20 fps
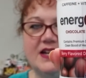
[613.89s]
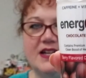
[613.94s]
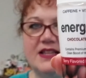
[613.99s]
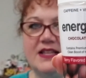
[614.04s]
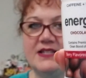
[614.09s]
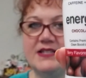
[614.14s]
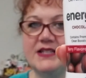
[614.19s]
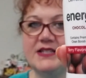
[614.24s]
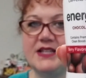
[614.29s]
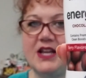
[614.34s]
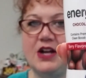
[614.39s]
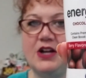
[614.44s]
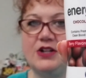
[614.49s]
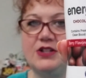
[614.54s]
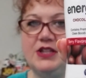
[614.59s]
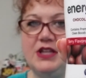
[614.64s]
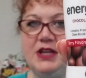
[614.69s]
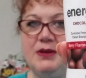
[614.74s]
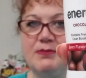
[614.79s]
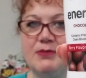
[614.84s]
This is
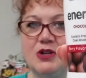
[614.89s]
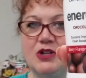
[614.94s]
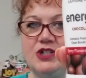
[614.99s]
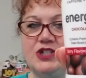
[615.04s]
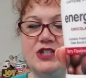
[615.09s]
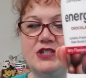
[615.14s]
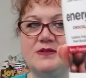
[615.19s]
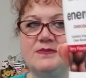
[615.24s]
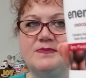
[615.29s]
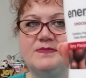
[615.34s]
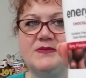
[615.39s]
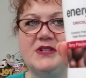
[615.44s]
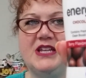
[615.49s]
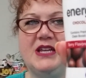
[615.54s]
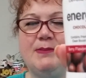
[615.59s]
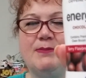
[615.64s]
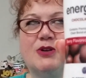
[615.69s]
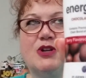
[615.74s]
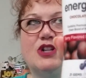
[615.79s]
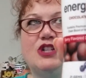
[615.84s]
called
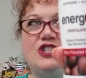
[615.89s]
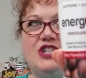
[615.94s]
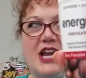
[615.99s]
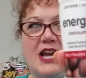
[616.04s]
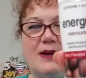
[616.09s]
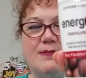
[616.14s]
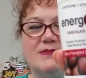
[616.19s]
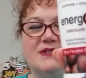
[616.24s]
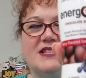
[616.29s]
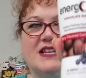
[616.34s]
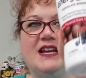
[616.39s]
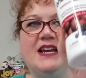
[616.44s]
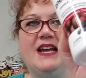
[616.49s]
Emergen-C.